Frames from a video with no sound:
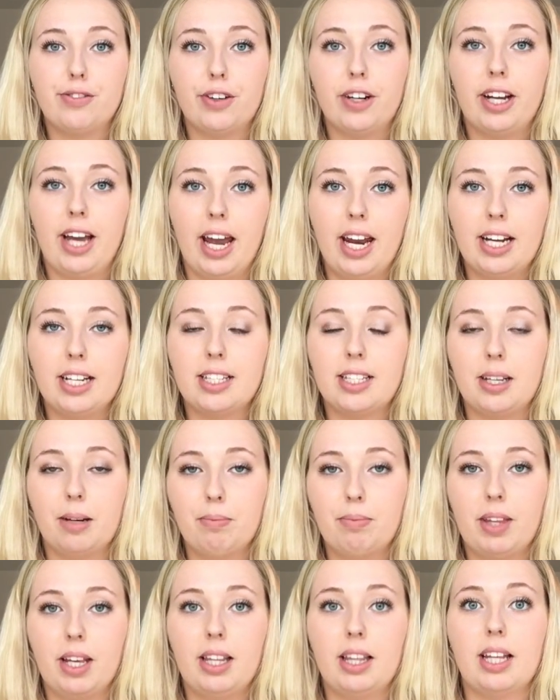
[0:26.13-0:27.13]
forgetting
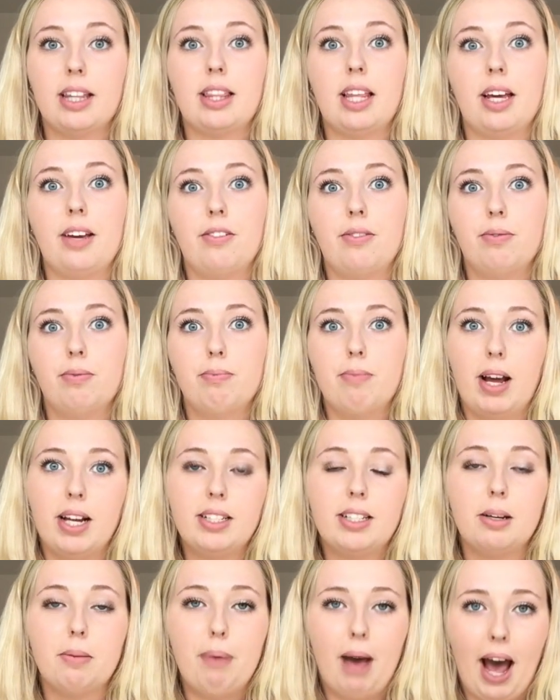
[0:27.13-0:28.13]
something that they
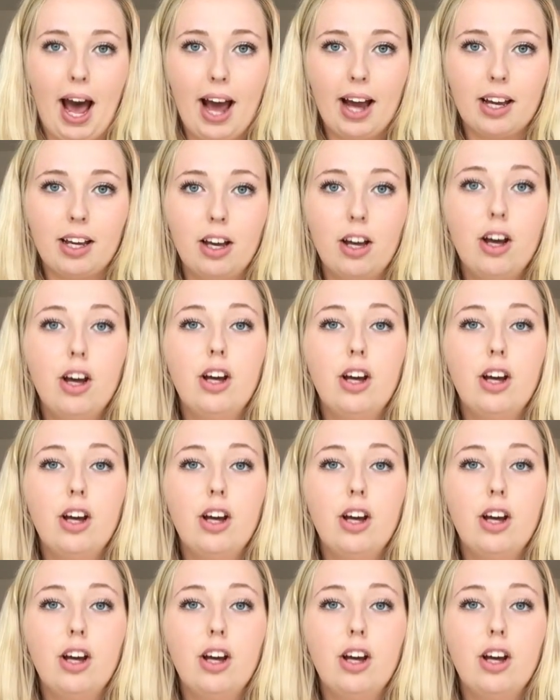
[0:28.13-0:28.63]
meant to pack.